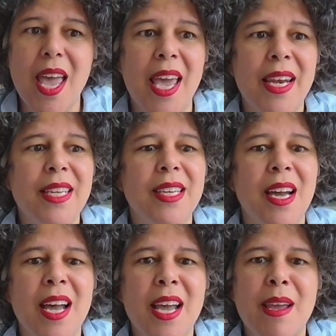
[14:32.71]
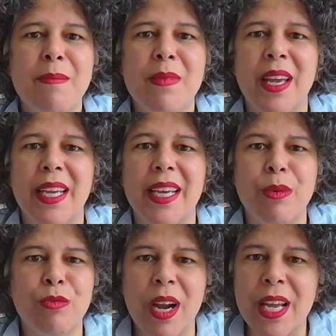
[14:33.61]
Anytime, like, I
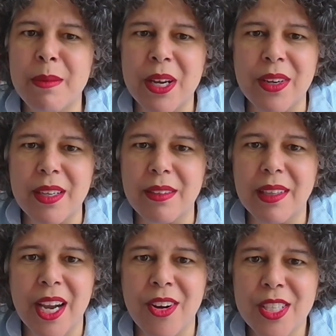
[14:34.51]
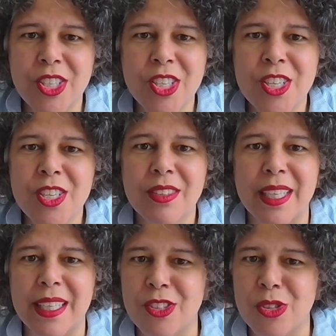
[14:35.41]
would write about a character,
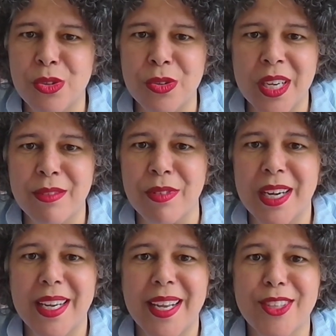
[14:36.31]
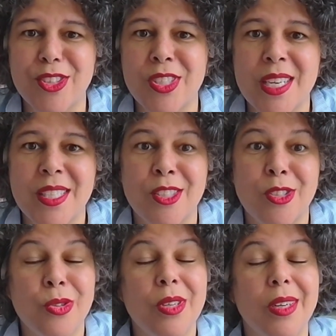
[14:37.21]
like, and do creative writing exercise in
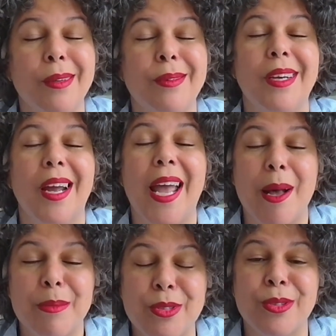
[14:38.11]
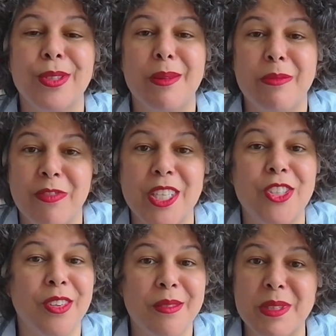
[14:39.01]
school, it would absolutely
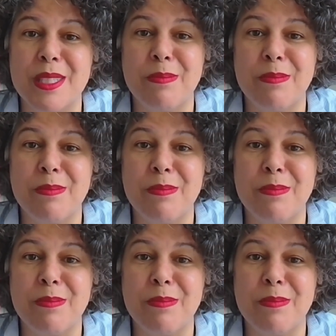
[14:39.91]
feature Miss